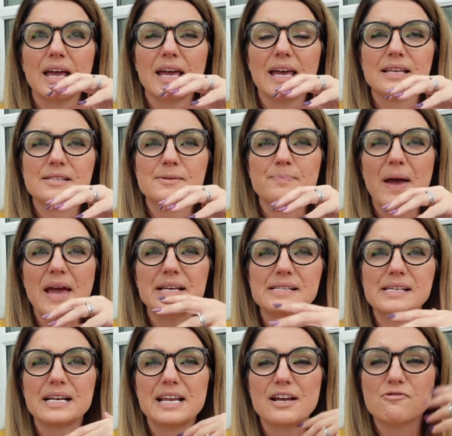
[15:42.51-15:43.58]
it's
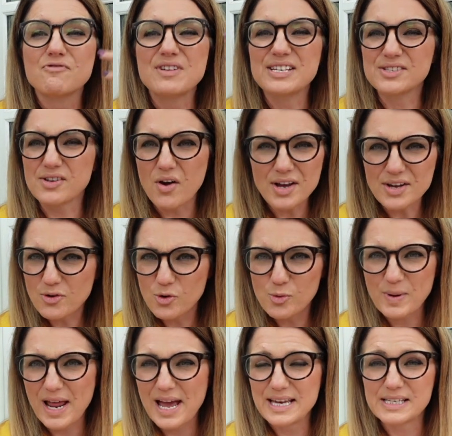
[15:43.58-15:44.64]
basically a recycle
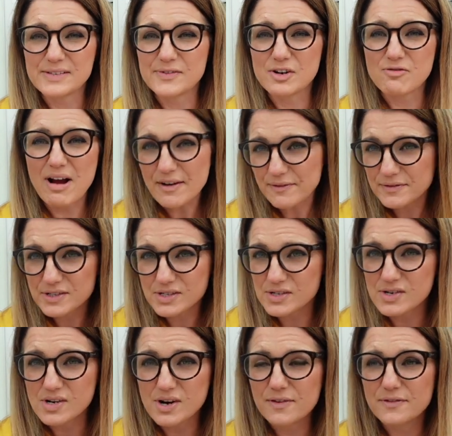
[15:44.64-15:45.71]
place for craft
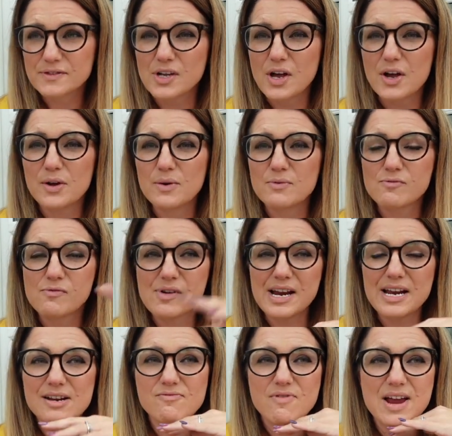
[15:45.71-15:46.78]
stuff so
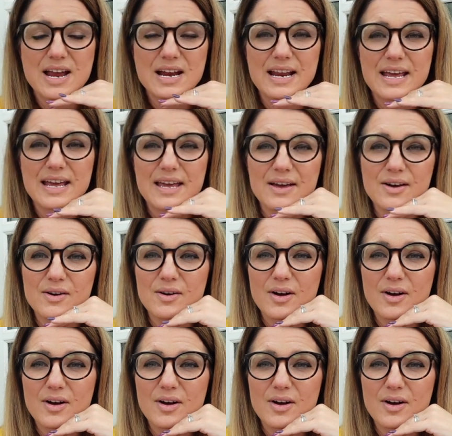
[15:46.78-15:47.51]
really really